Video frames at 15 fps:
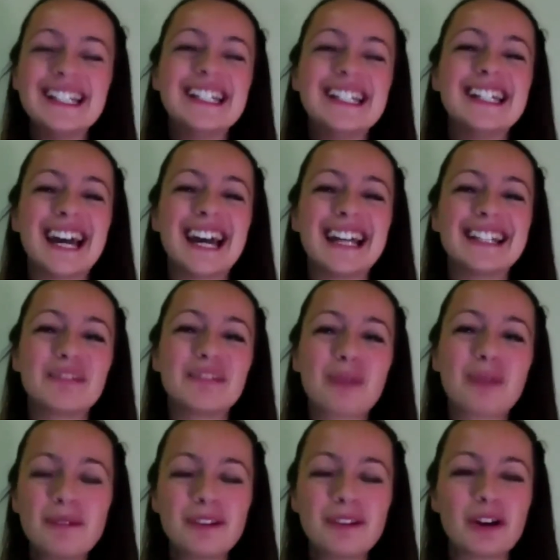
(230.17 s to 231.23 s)
And the
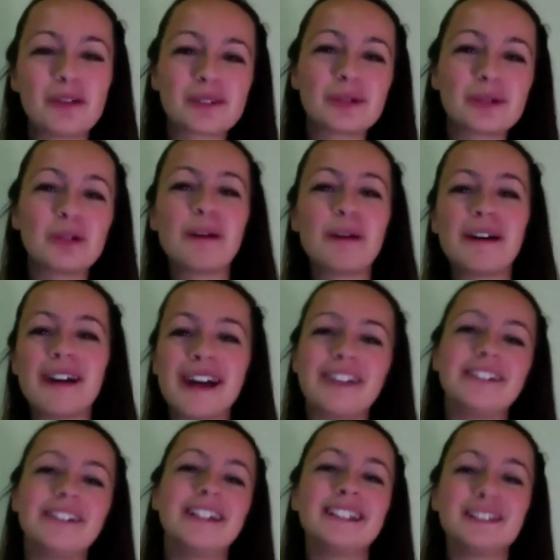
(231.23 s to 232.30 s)
webinar was all about how
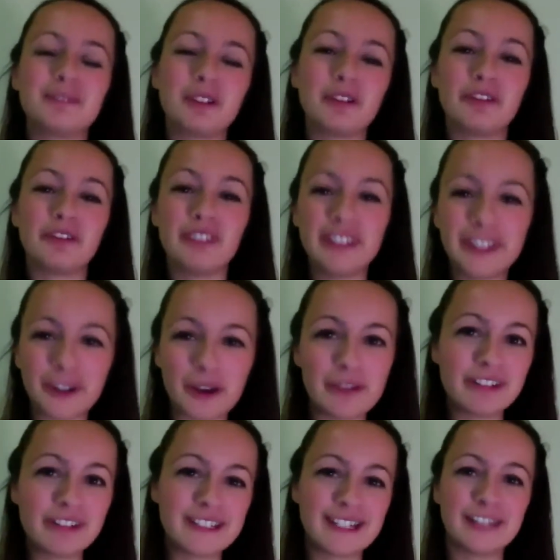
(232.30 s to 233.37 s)
he'd done a video
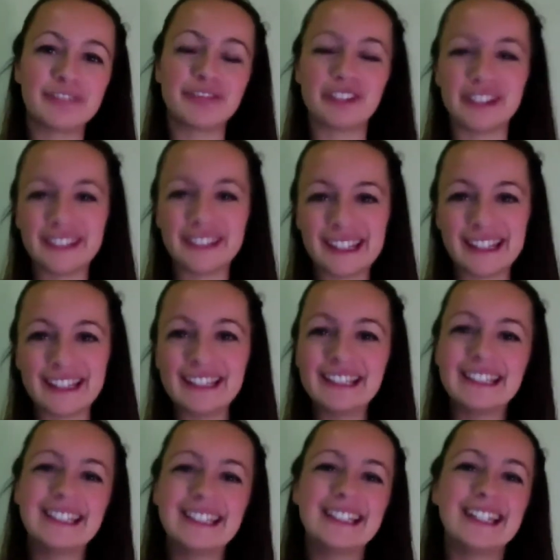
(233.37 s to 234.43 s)
every day for a year,
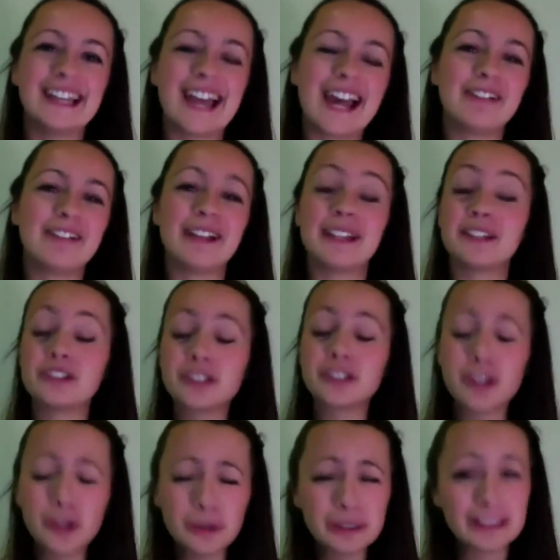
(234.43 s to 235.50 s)
how it had
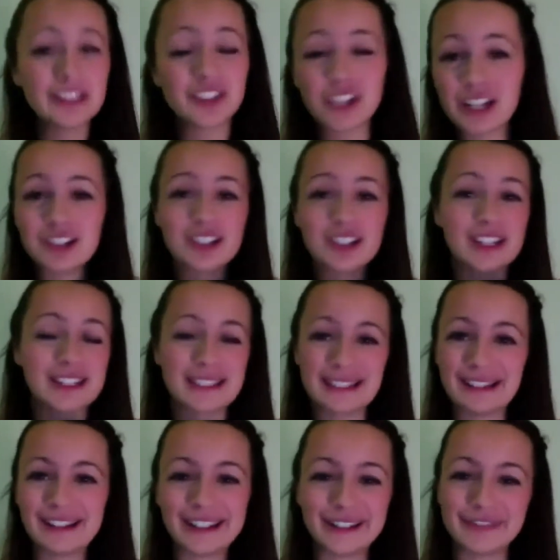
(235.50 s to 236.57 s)
totally changed his
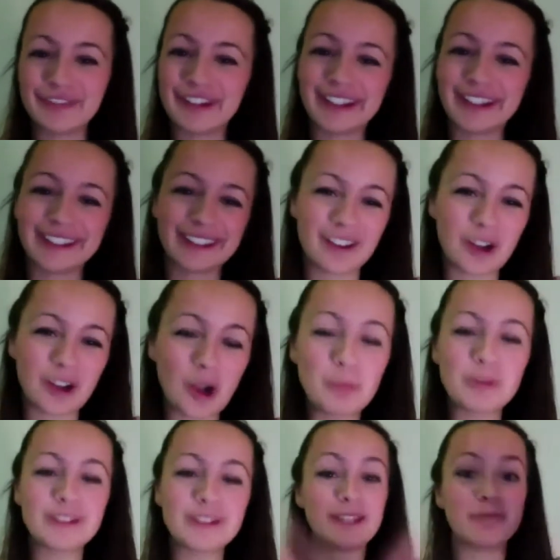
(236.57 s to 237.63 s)
life, like
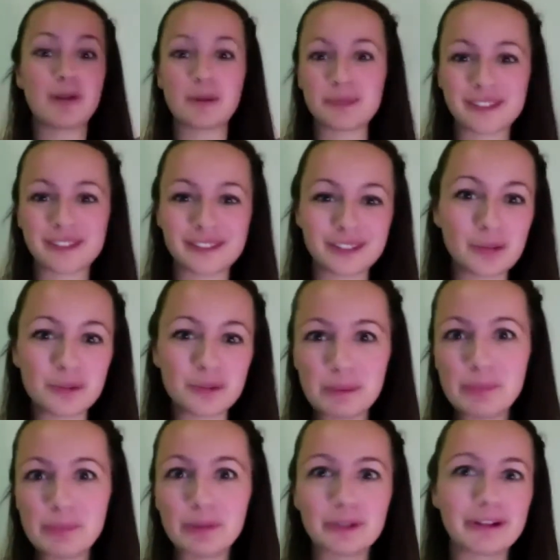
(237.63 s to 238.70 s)
opened him up to so many
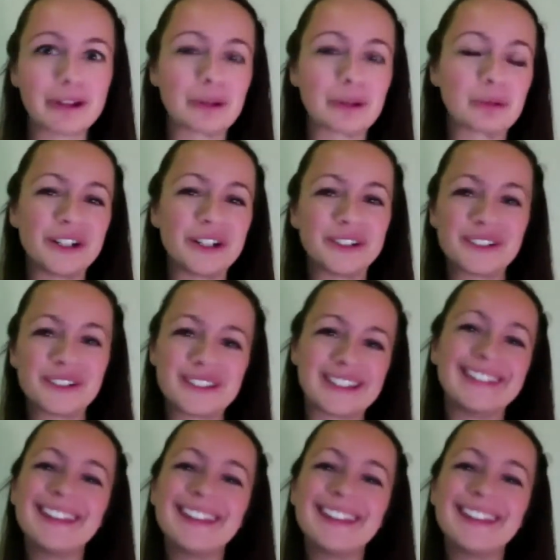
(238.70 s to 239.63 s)
people around the world and